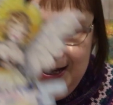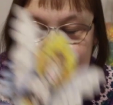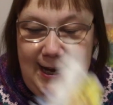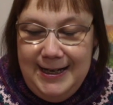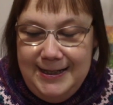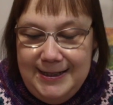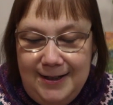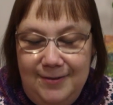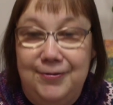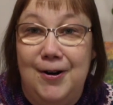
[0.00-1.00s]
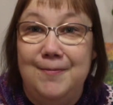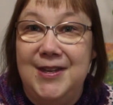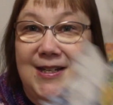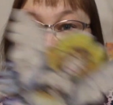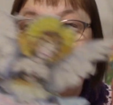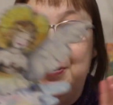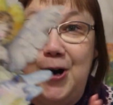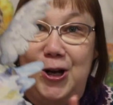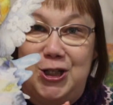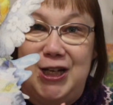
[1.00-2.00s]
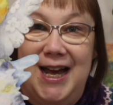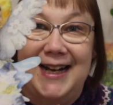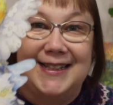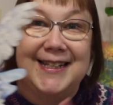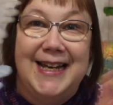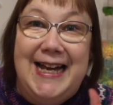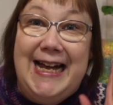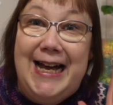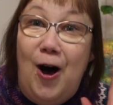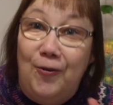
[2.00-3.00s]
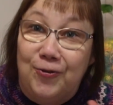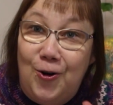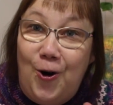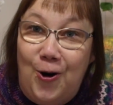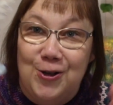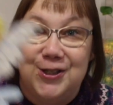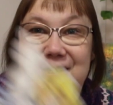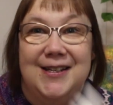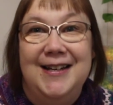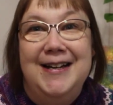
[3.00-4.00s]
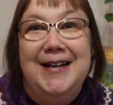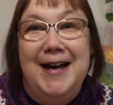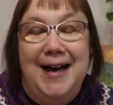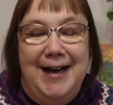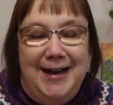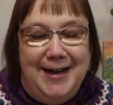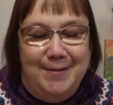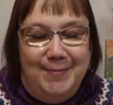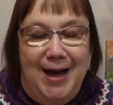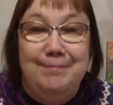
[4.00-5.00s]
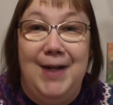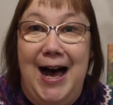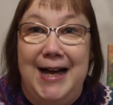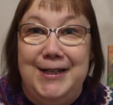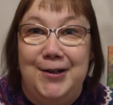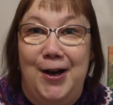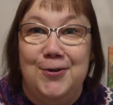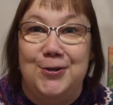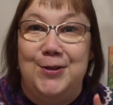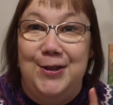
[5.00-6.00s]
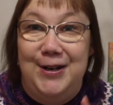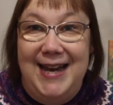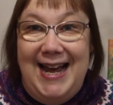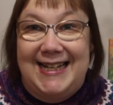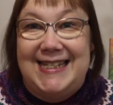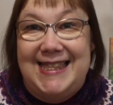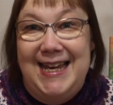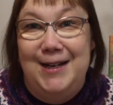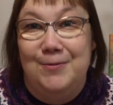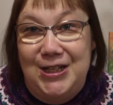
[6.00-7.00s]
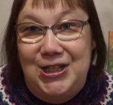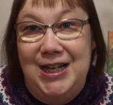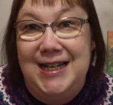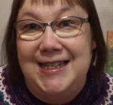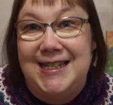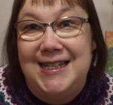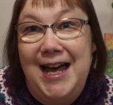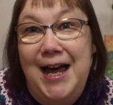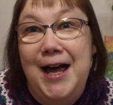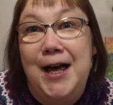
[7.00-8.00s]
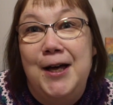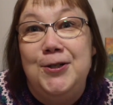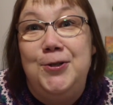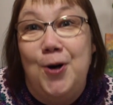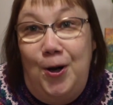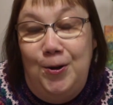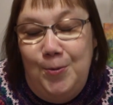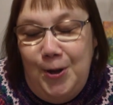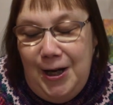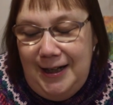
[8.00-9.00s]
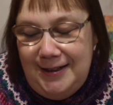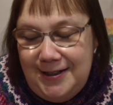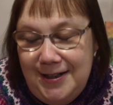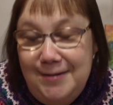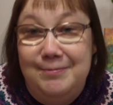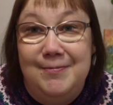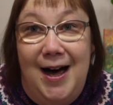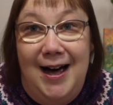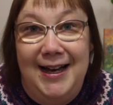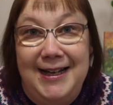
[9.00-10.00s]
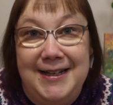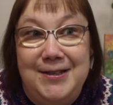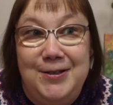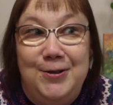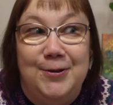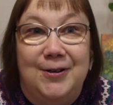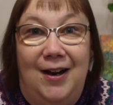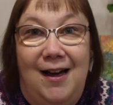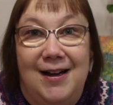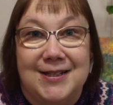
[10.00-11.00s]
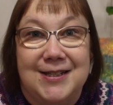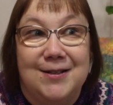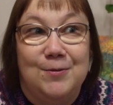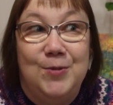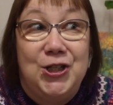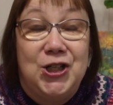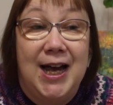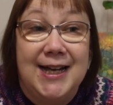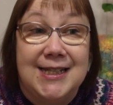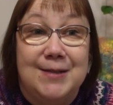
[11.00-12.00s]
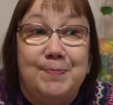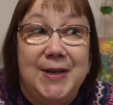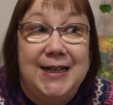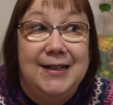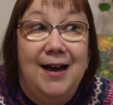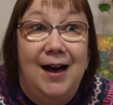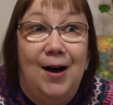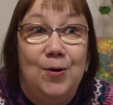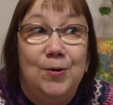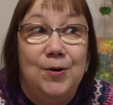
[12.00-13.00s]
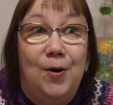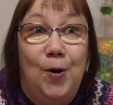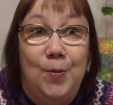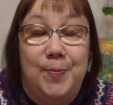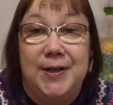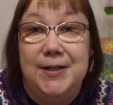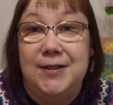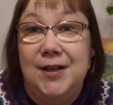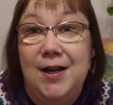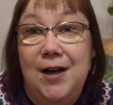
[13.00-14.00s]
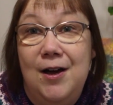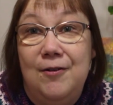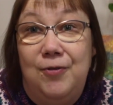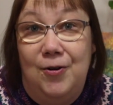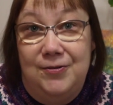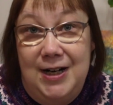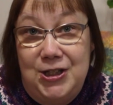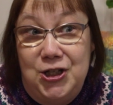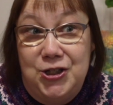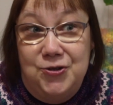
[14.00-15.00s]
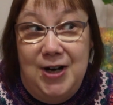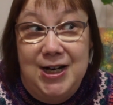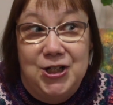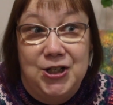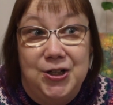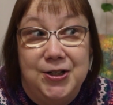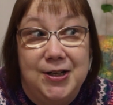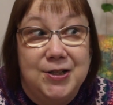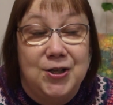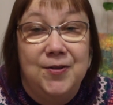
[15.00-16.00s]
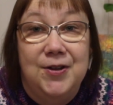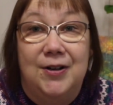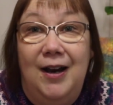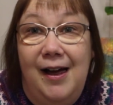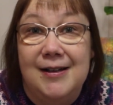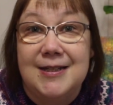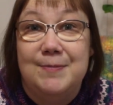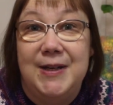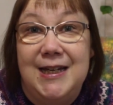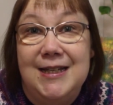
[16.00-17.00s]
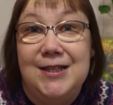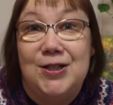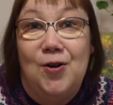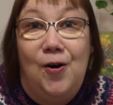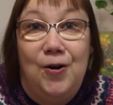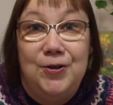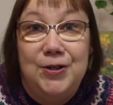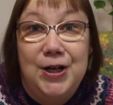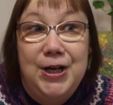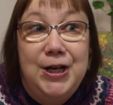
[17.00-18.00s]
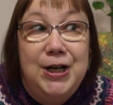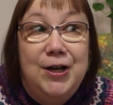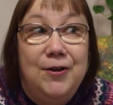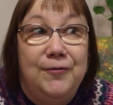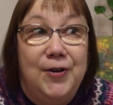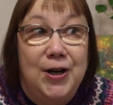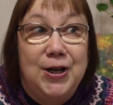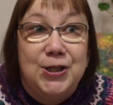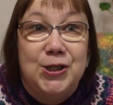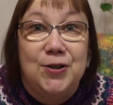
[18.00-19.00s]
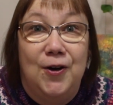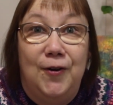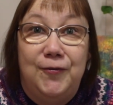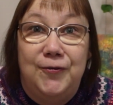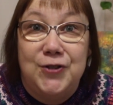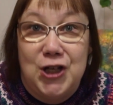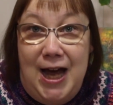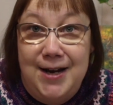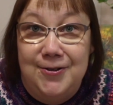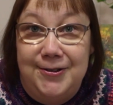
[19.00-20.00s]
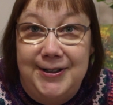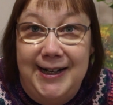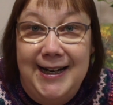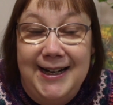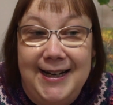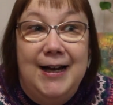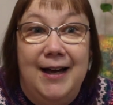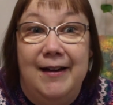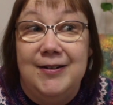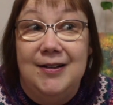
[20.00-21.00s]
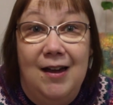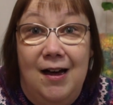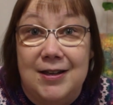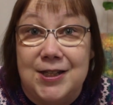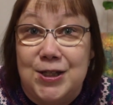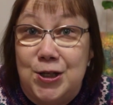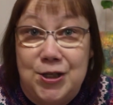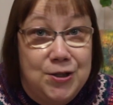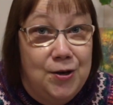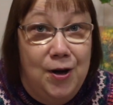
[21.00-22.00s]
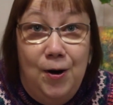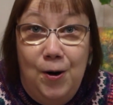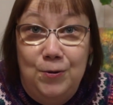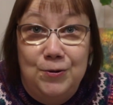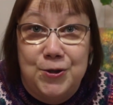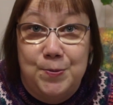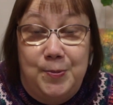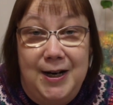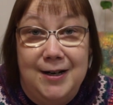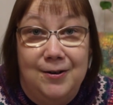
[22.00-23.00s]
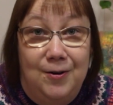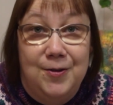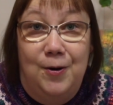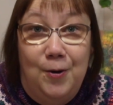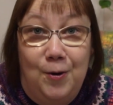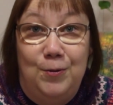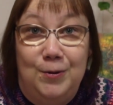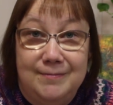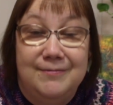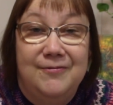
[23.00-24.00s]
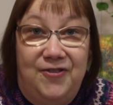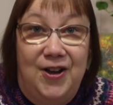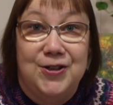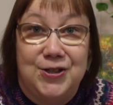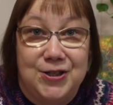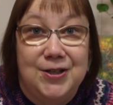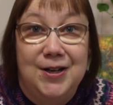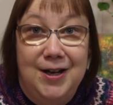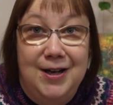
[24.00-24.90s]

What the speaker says: And from this project, of course, my mind goes to the next thing, which is Doll World, my new class, which has been now opened for registration. So the class begins on 1st of January and lasts the whole spring or the whole first